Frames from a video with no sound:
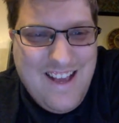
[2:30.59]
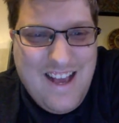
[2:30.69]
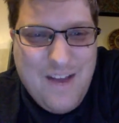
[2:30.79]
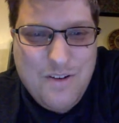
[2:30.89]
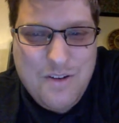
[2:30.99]

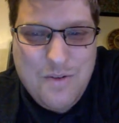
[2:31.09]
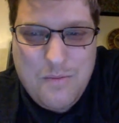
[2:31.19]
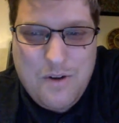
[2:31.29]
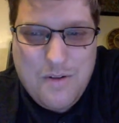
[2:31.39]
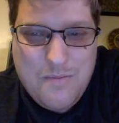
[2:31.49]
I was
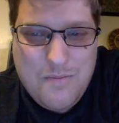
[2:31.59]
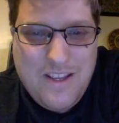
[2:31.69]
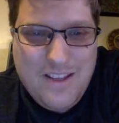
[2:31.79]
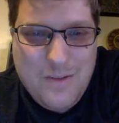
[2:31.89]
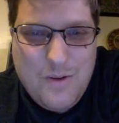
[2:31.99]
doing part
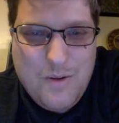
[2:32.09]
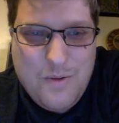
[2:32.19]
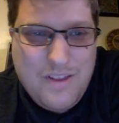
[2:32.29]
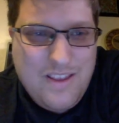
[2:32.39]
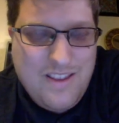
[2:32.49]
B, the one
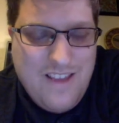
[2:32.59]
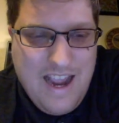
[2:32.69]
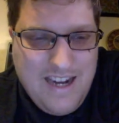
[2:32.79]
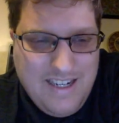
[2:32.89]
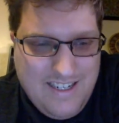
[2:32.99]
with
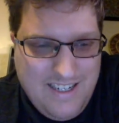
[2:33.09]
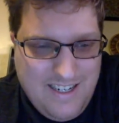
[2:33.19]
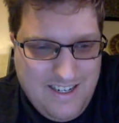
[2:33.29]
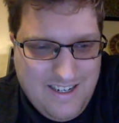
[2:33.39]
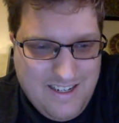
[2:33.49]

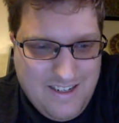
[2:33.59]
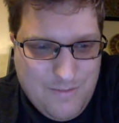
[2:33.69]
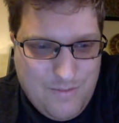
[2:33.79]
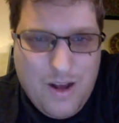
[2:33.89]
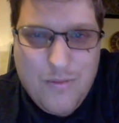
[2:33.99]
18
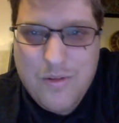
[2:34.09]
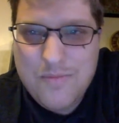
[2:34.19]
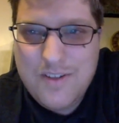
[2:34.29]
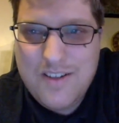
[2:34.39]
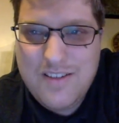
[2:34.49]

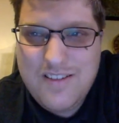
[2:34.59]
problems.